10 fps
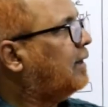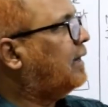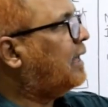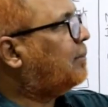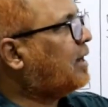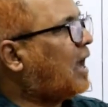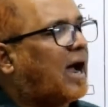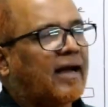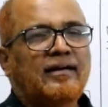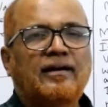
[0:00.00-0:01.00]
Labor
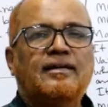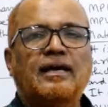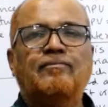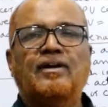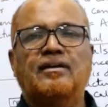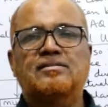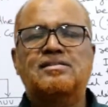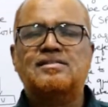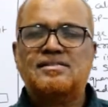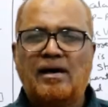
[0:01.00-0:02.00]
idle time variance.
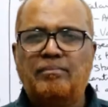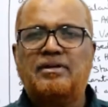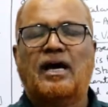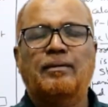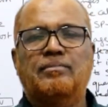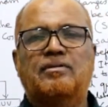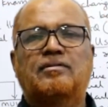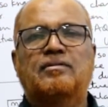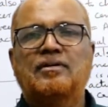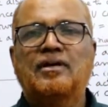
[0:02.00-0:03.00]

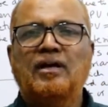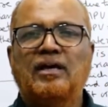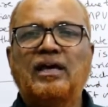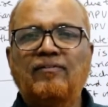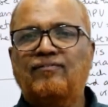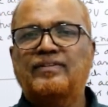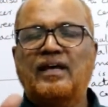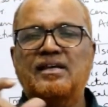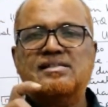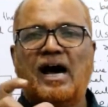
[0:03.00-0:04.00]
Sometimes if
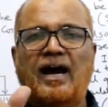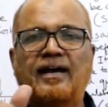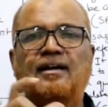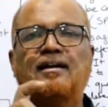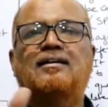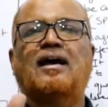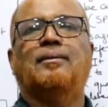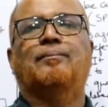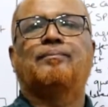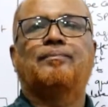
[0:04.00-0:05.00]
there is idle
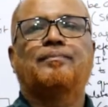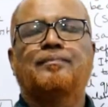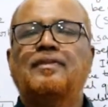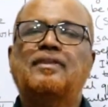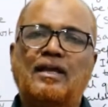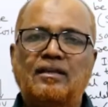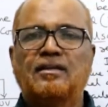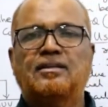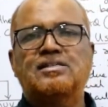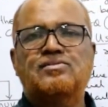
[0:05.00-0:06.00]
time, then
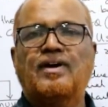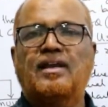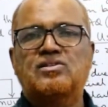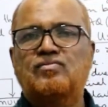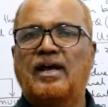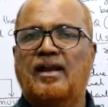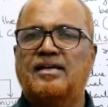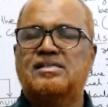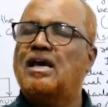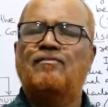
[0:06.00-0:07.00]
this variance will
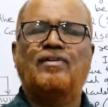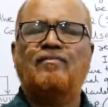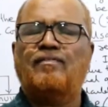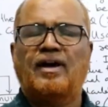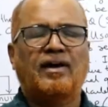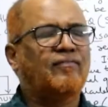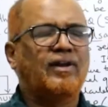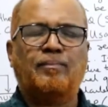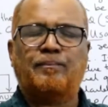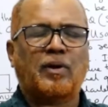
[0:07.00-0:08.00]
arise.
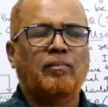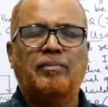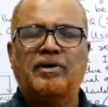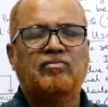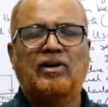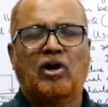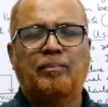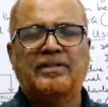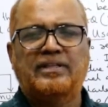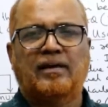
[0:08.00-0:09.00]
Every problem it will
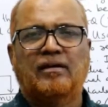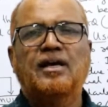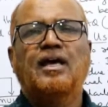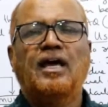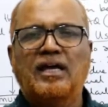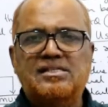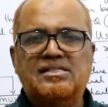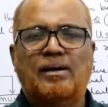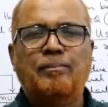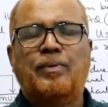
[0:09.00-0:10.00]
not be there. In
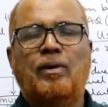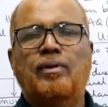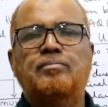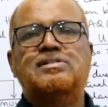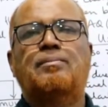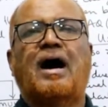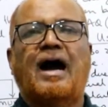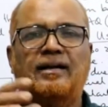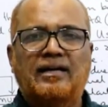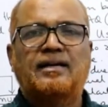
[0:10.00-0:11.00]
some problems some
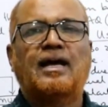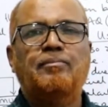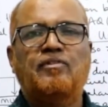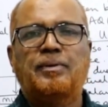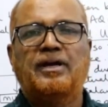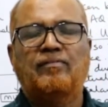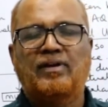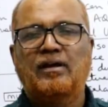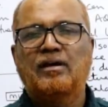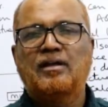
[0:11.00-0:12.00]
idle time will be
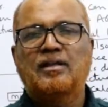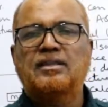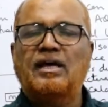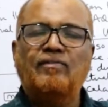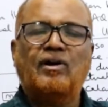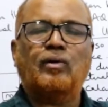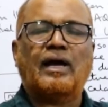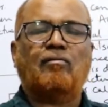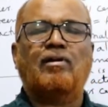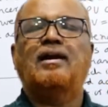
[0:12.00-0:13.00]
given. Then we have to
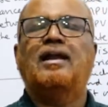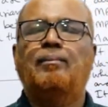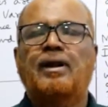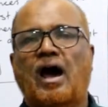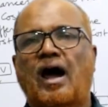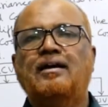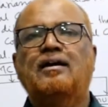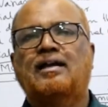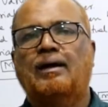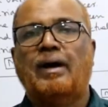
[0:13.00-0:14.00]
calculate labor
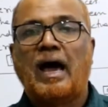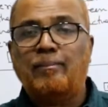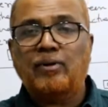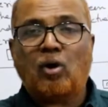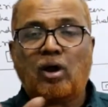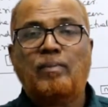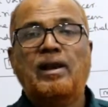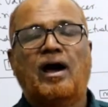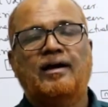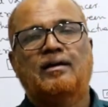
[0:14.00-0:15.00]
idle time,
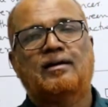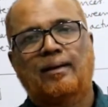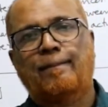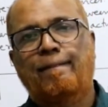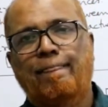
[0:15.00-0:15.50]
abnormal idle time.